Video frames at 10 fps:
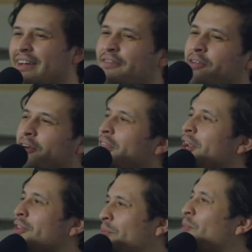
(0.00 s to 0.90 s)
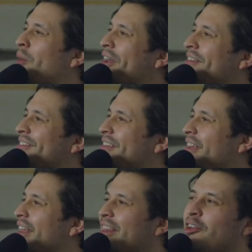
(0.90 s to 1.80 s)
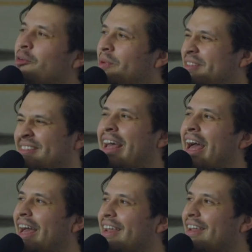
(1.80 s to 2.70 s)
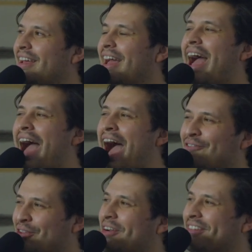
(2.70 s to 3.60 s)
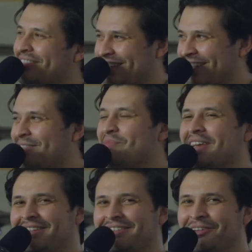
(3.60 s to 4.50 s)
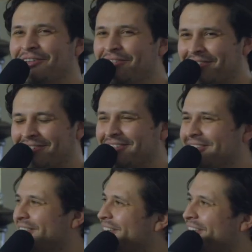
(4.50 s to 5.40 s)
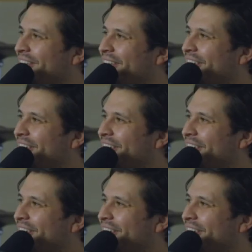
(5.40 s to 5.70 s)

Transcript: I feel a little depressed, a little bit sad. Oh, like it's after over. it's done because it's over. Totally.